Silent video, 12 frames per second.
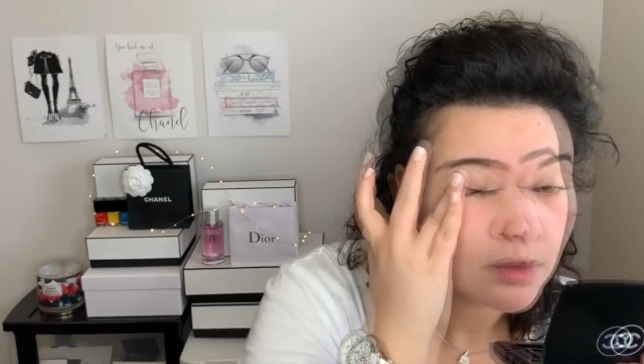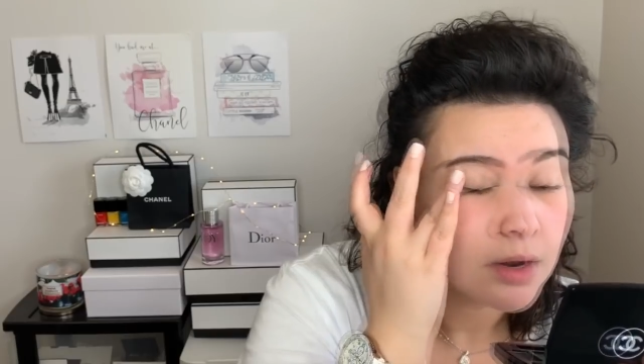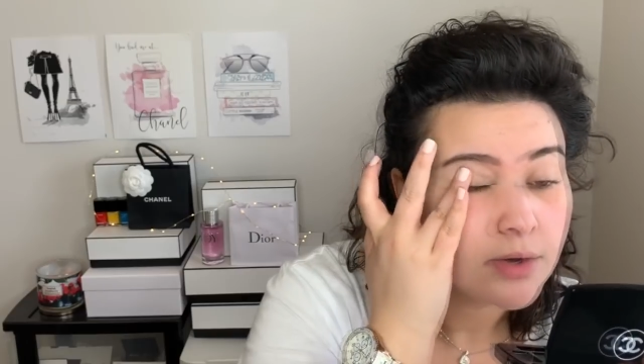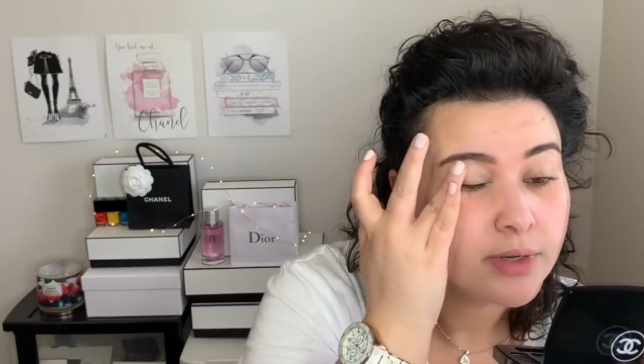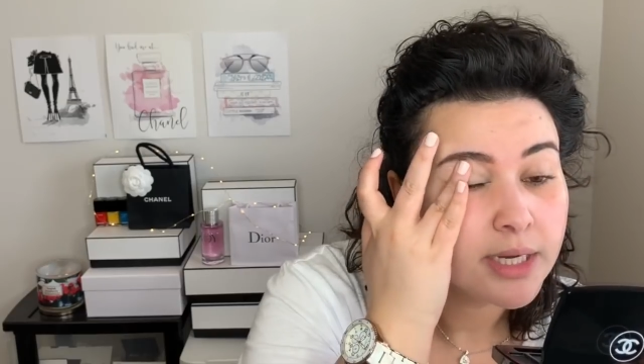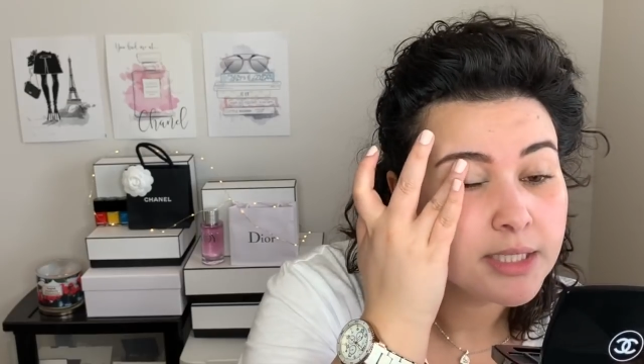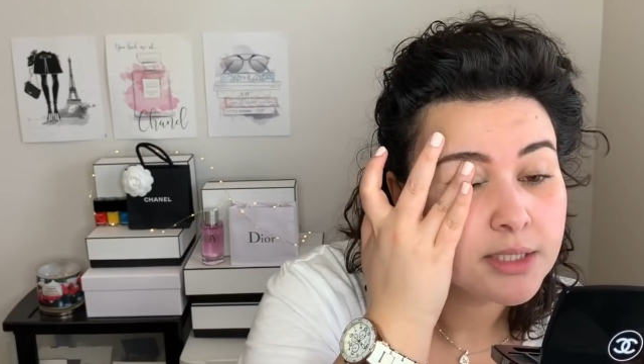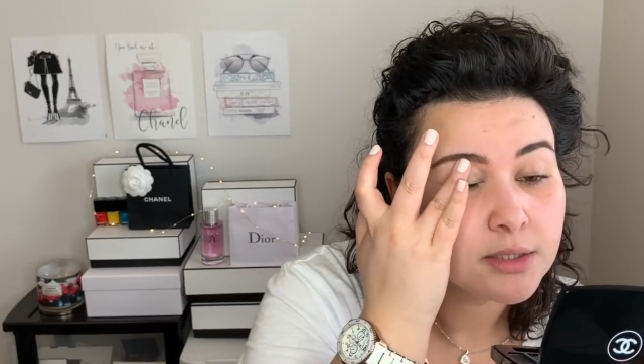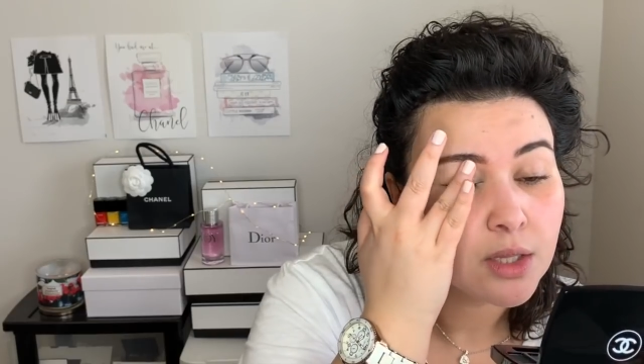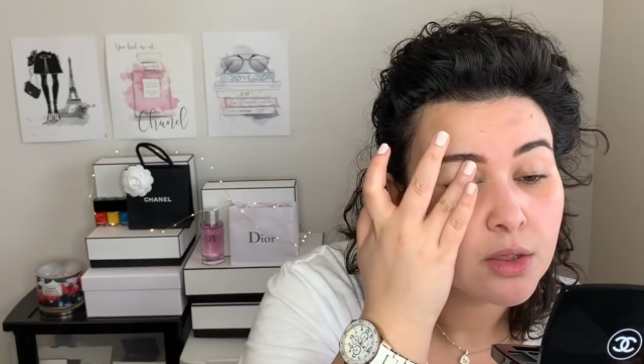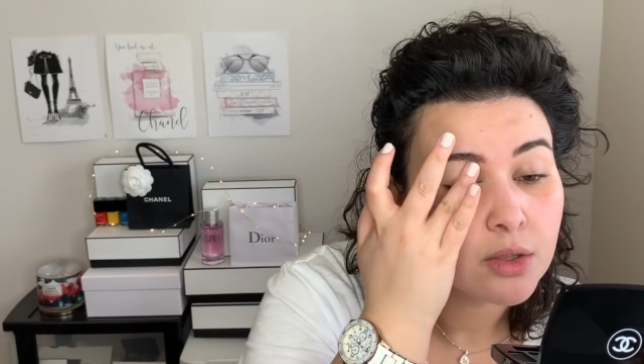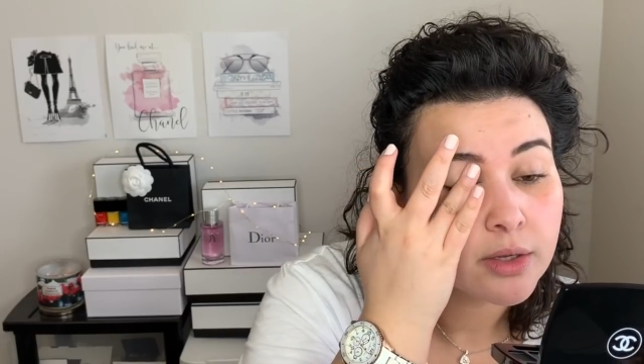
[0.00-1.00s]
Are you
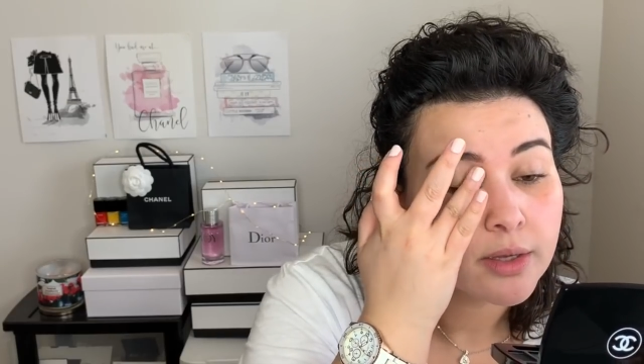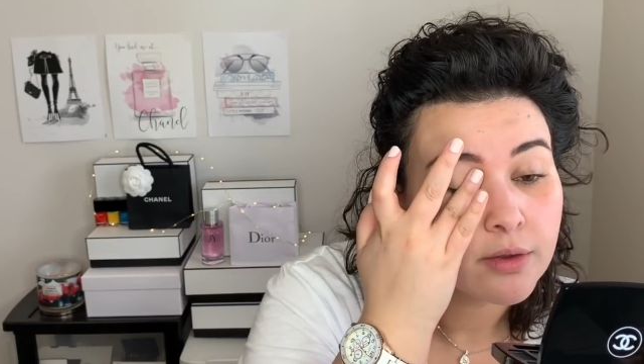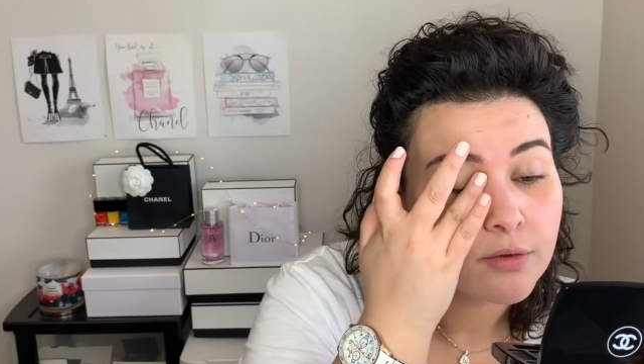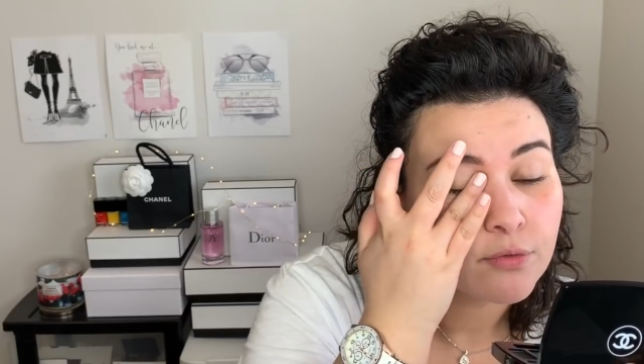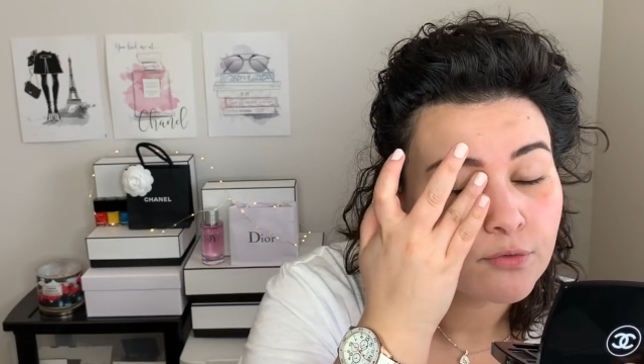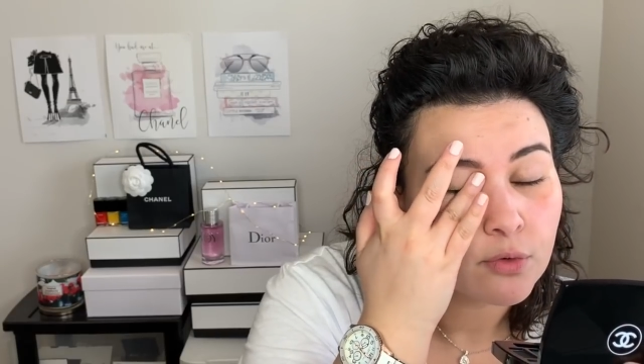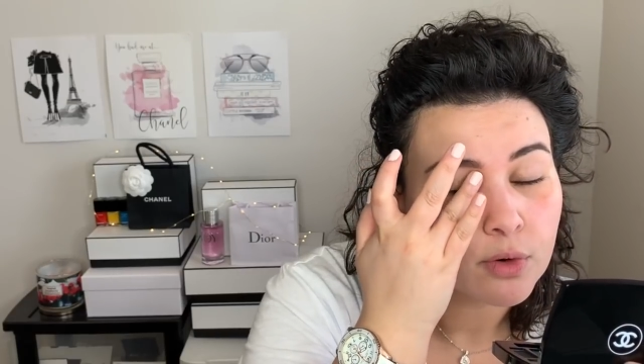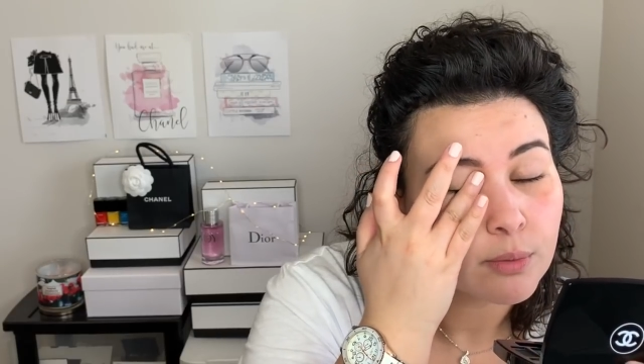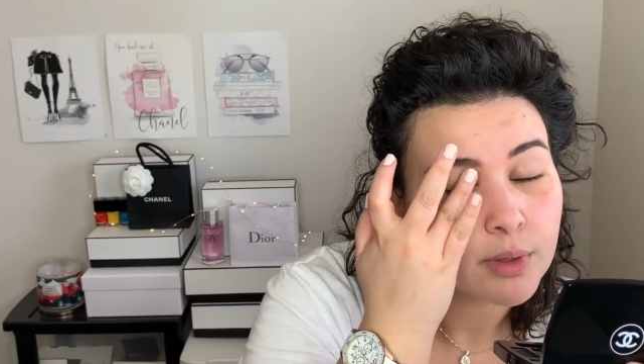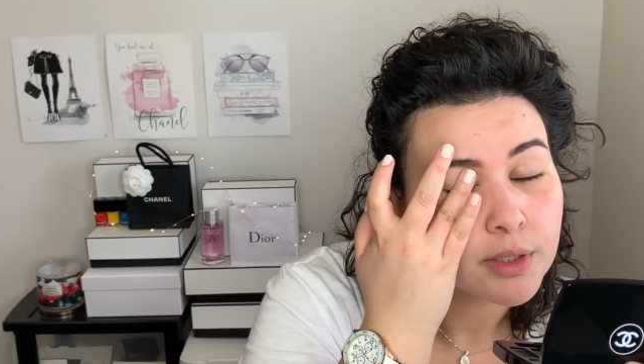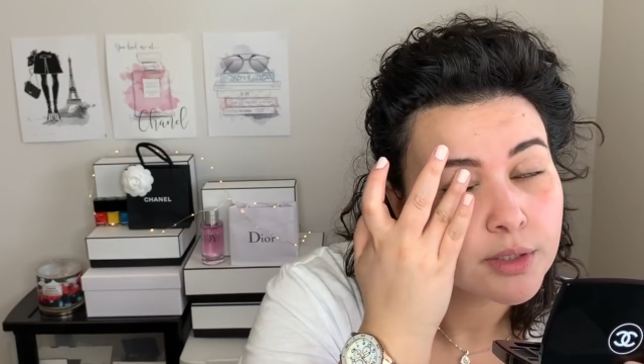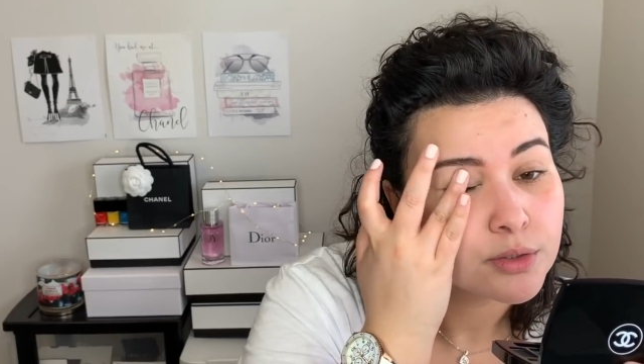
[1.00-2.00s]
guys looking
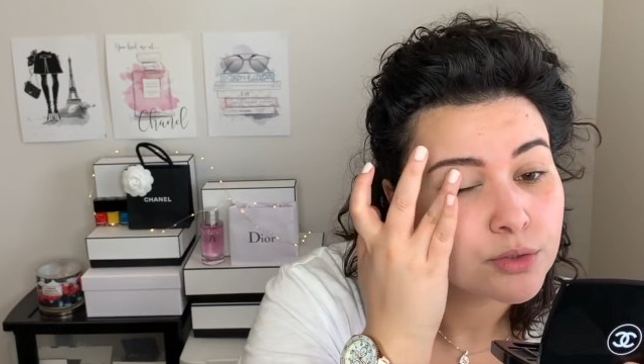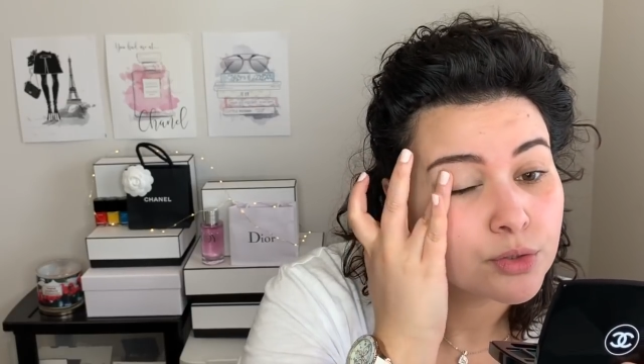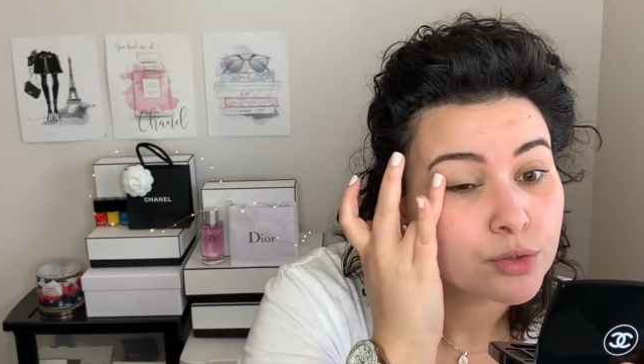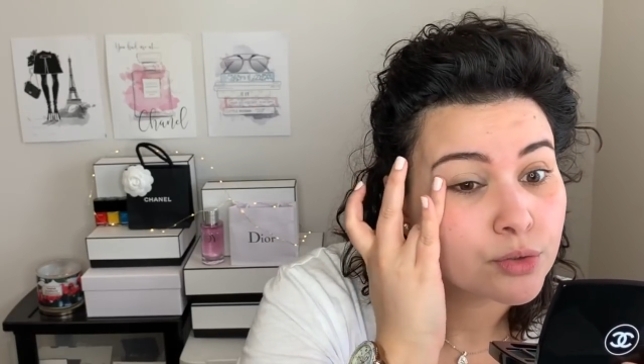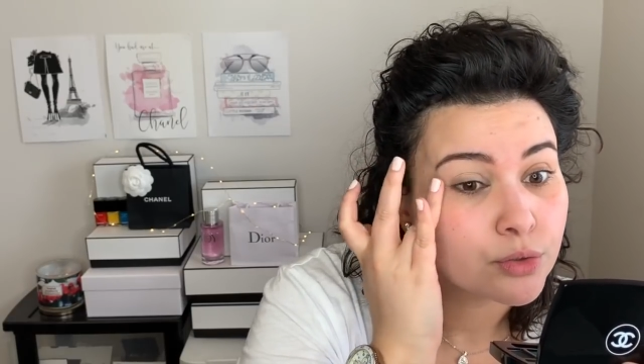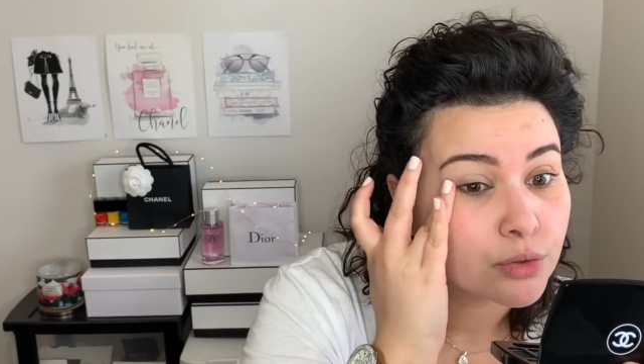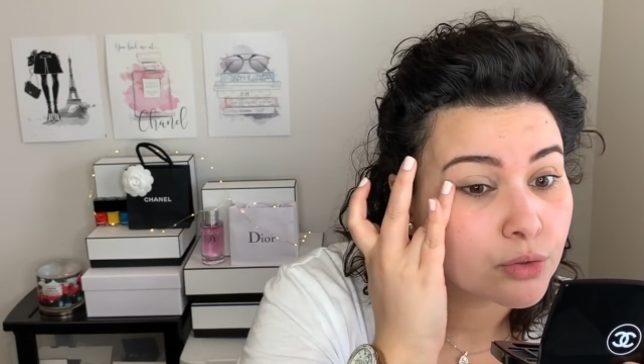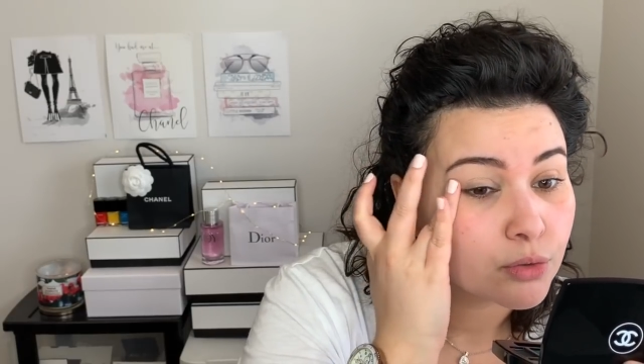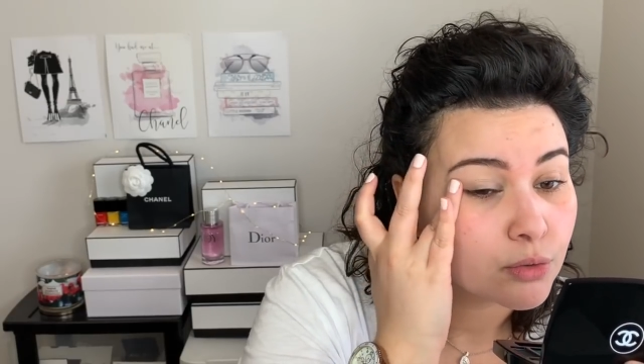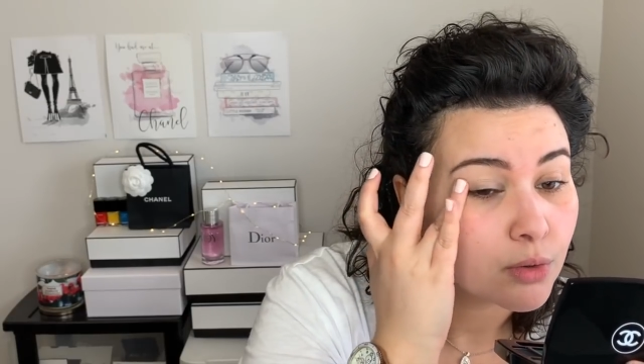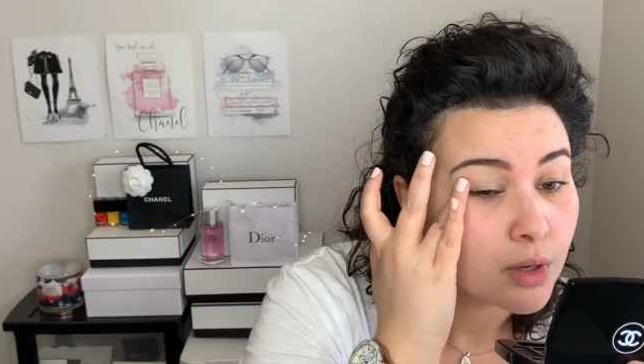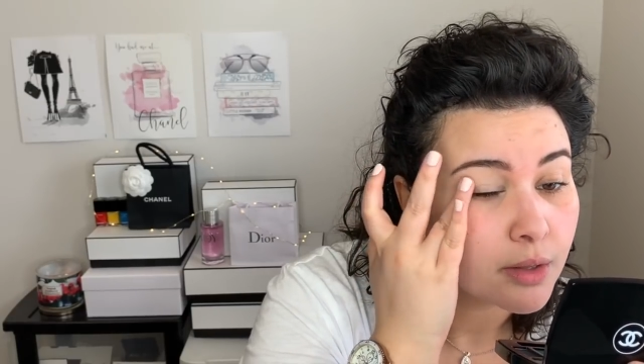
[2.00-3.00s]
forward
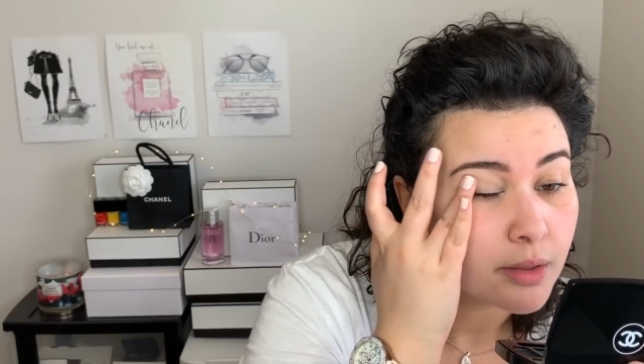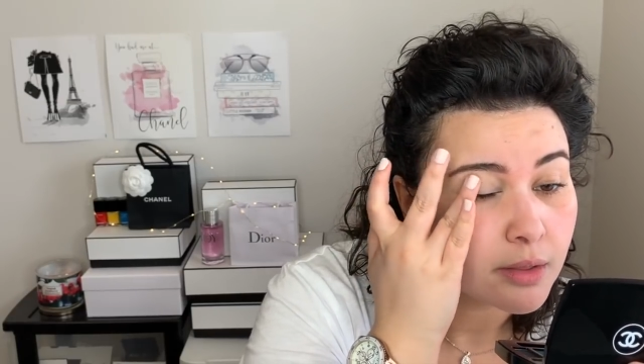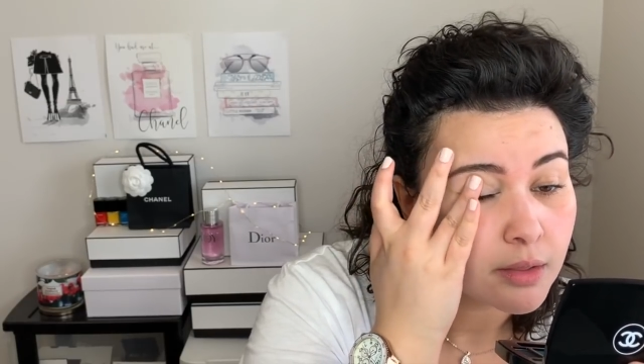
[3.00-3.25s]
to